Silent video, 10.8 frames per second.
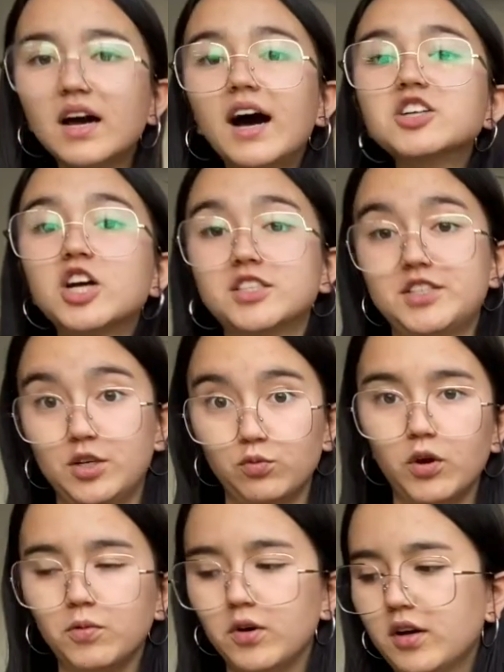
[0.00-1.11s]
a high chance that it
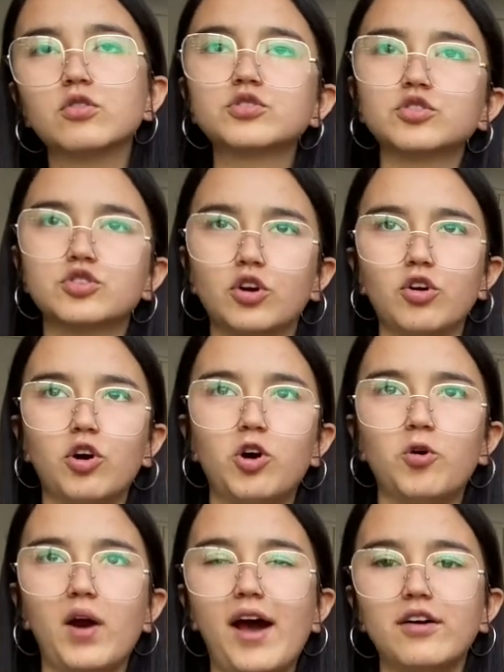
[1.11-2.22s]
won't work. Also, don't go
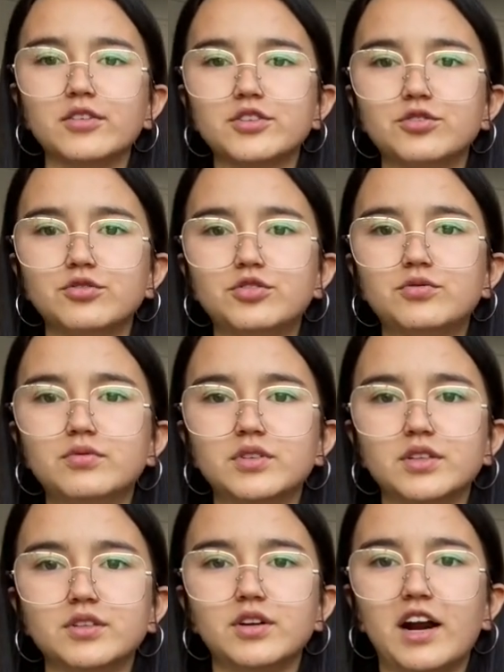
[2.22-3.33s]
around to
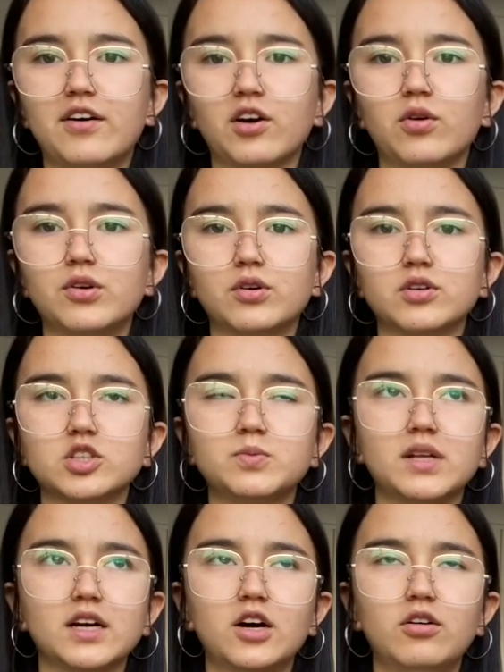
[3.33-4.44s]
the hairy quandong and just be
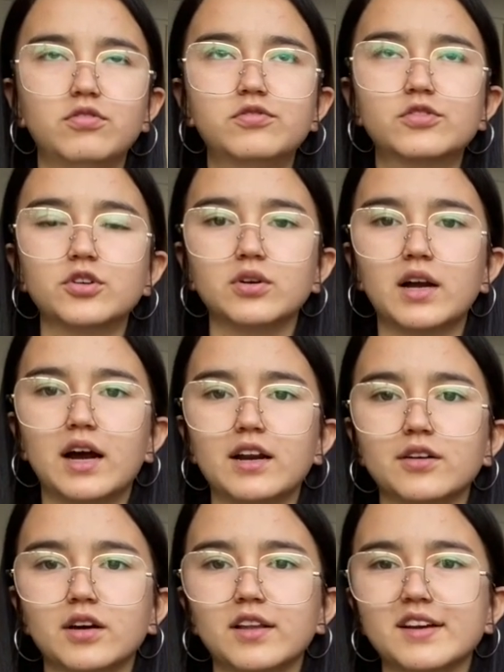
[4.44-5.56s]
like, oh, fruit, I need
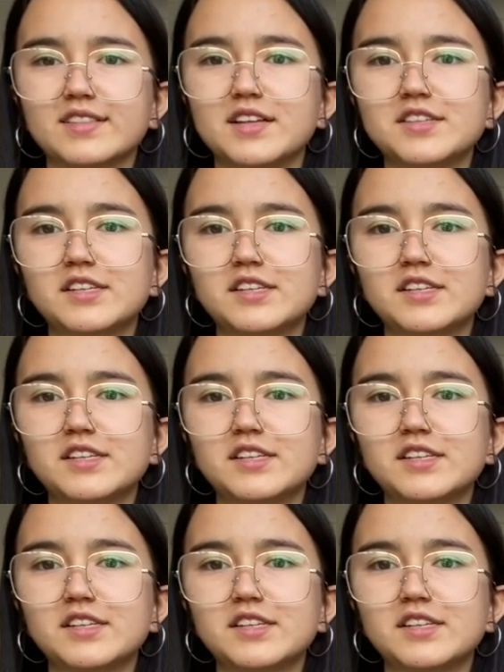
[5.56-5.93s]
to collect that